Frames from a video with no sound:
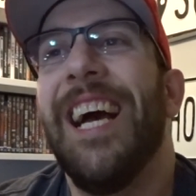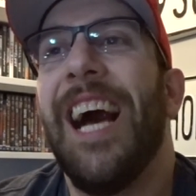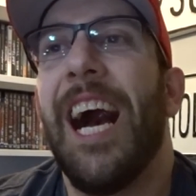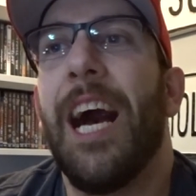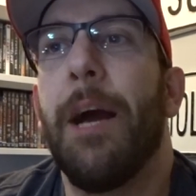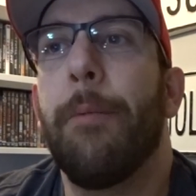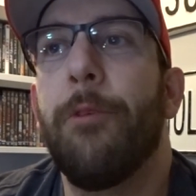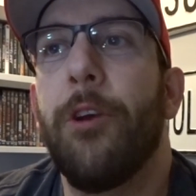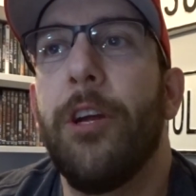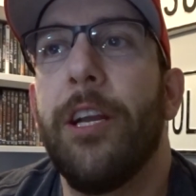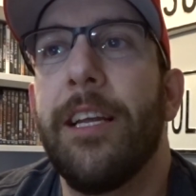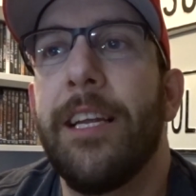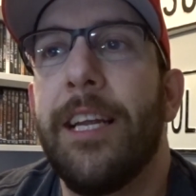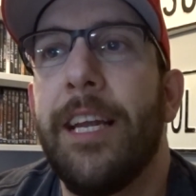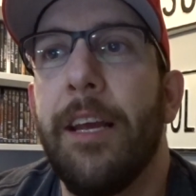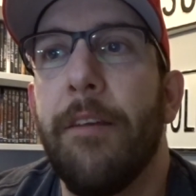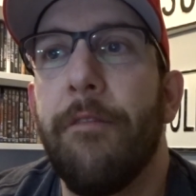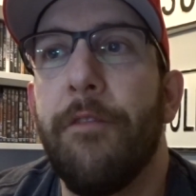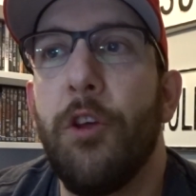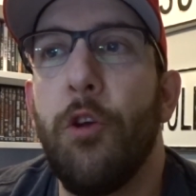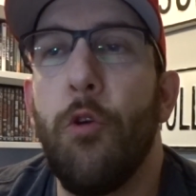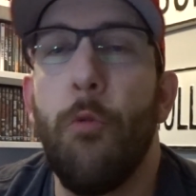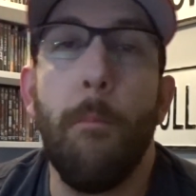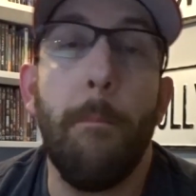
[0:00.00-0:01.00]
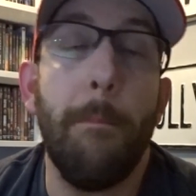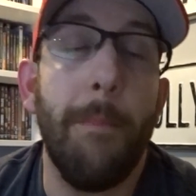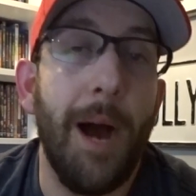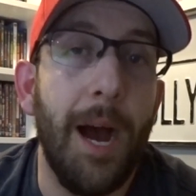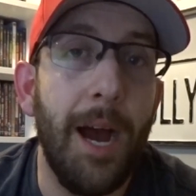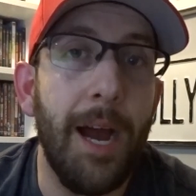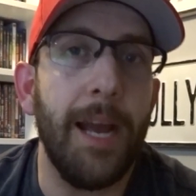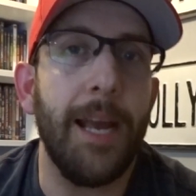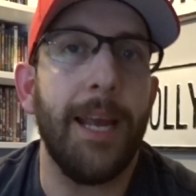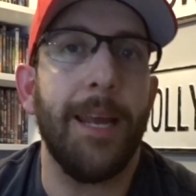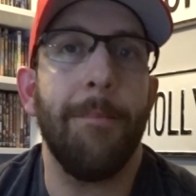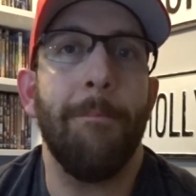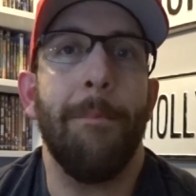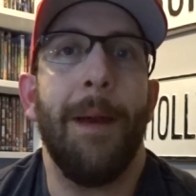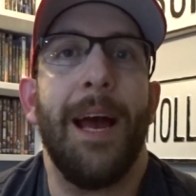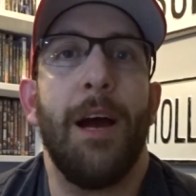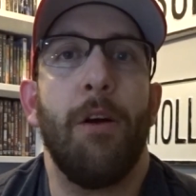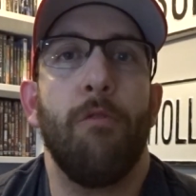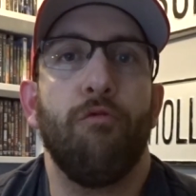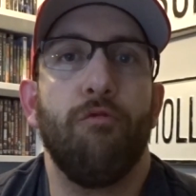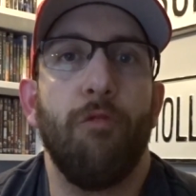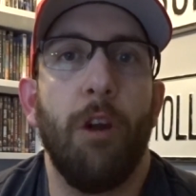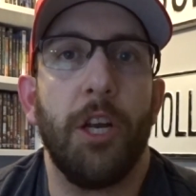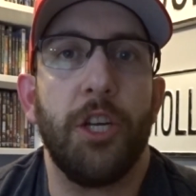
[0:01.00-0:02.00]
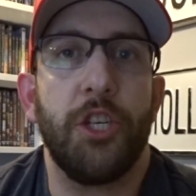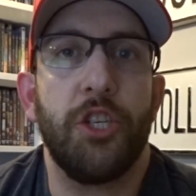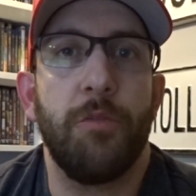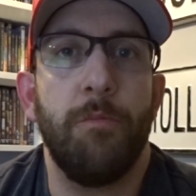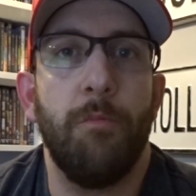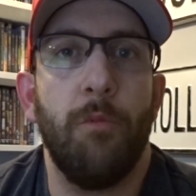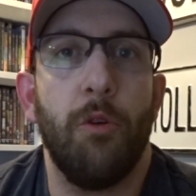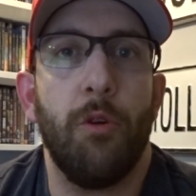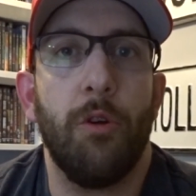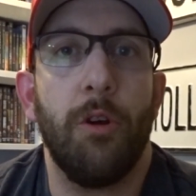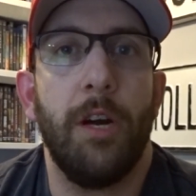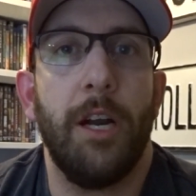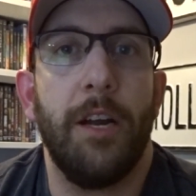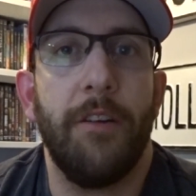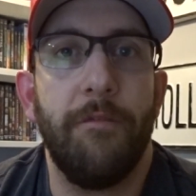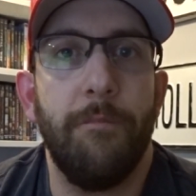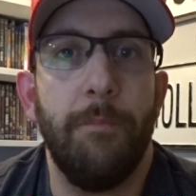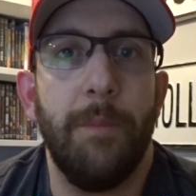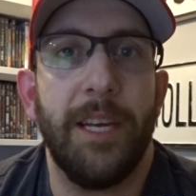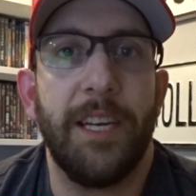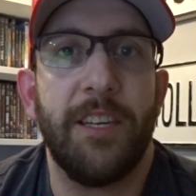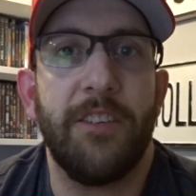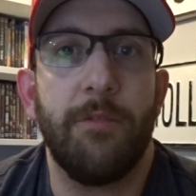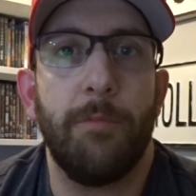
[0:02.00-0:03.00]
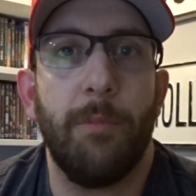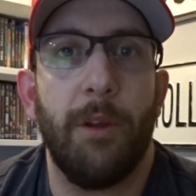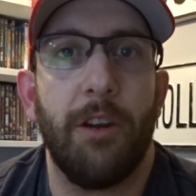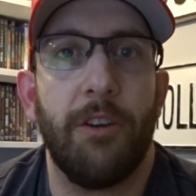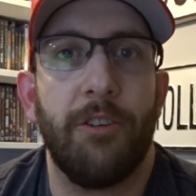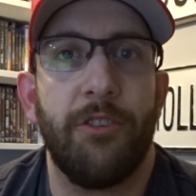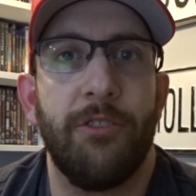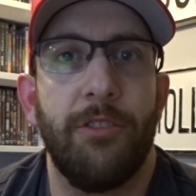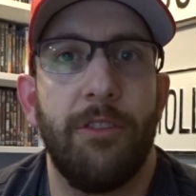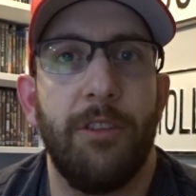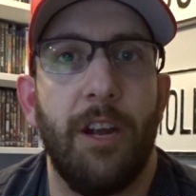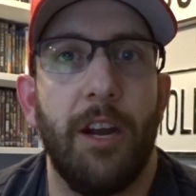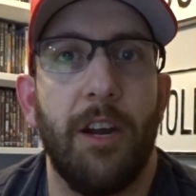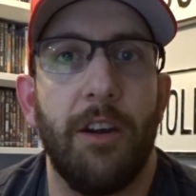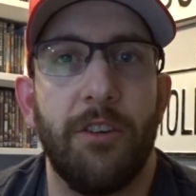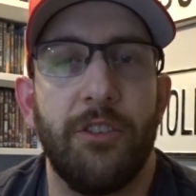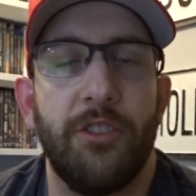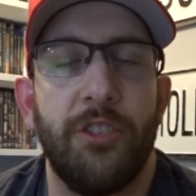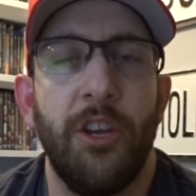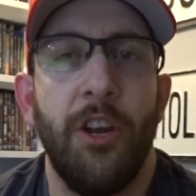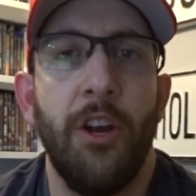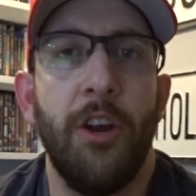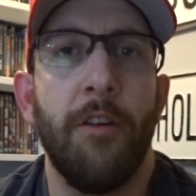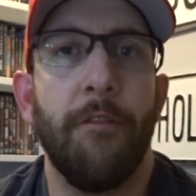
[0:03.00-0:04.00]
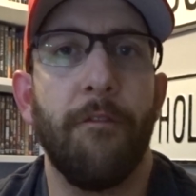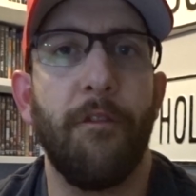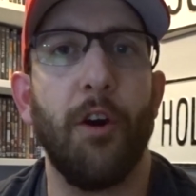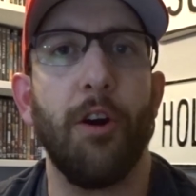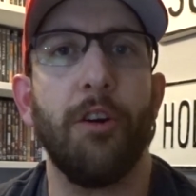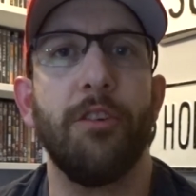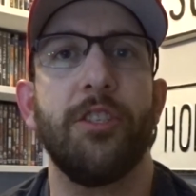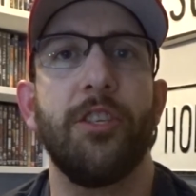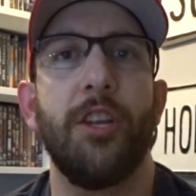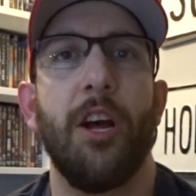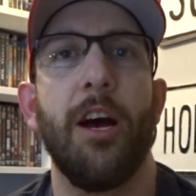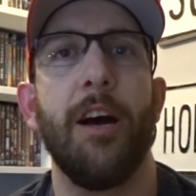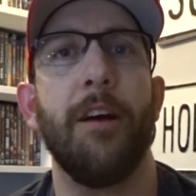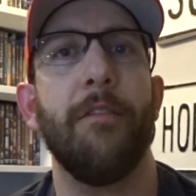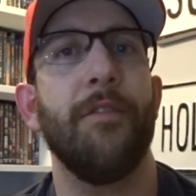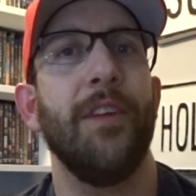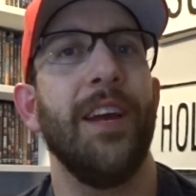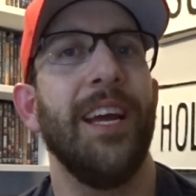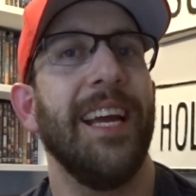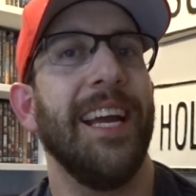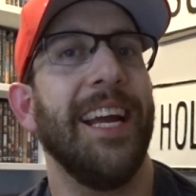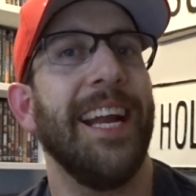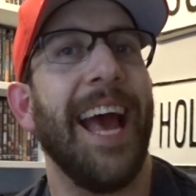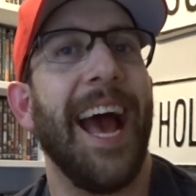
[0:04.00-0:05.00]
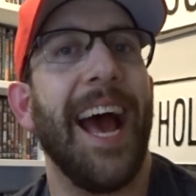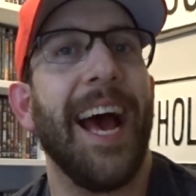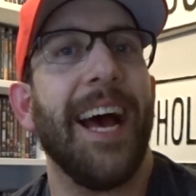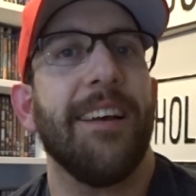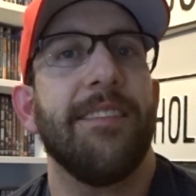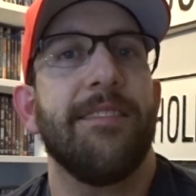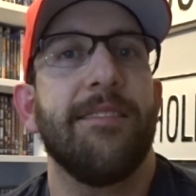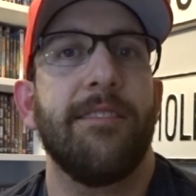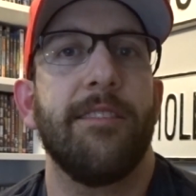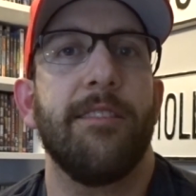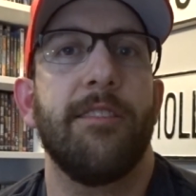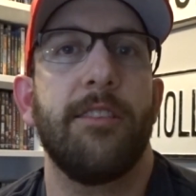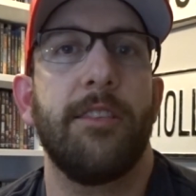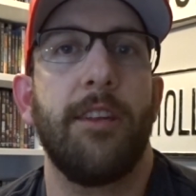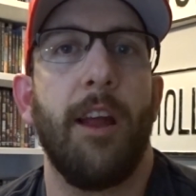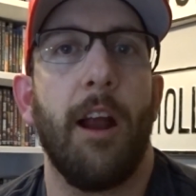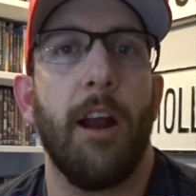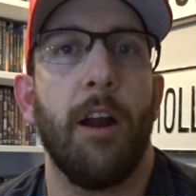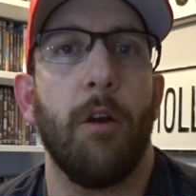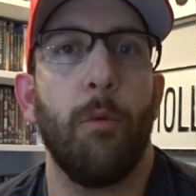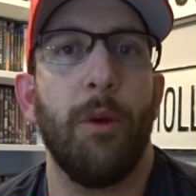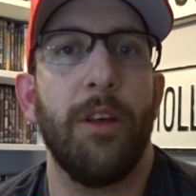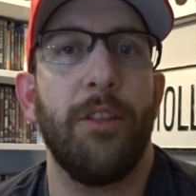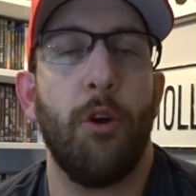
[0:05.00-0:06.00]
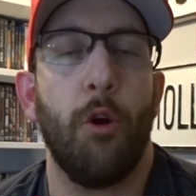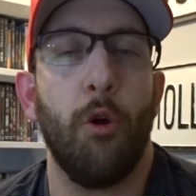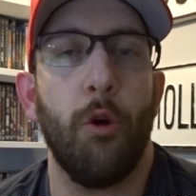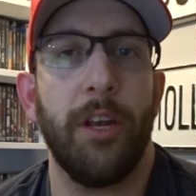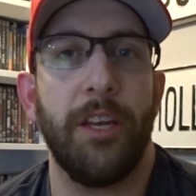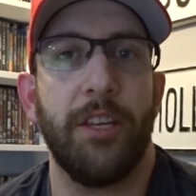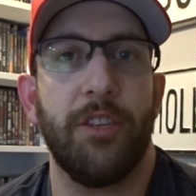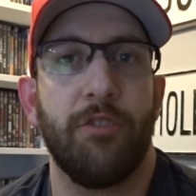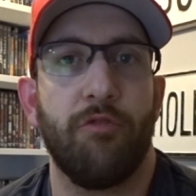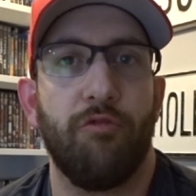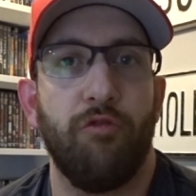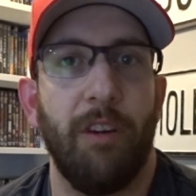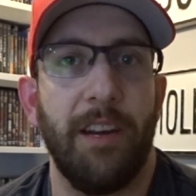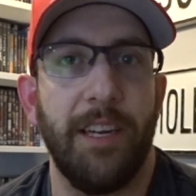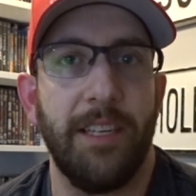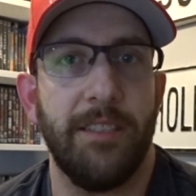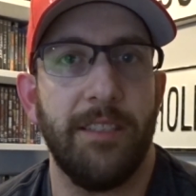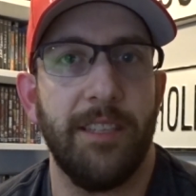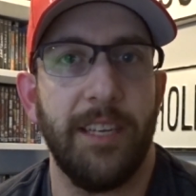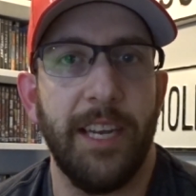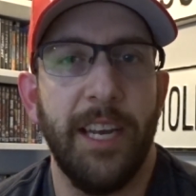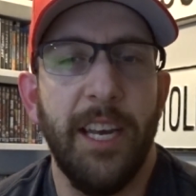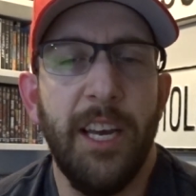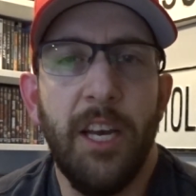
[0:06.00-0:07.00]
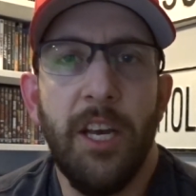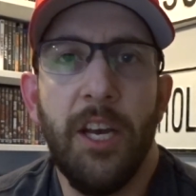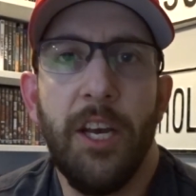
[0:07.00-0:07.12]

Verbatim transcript: I'm gonna give you my Mount Rushmore of mixed martial arts. First off, it has to start with Royce Gracie.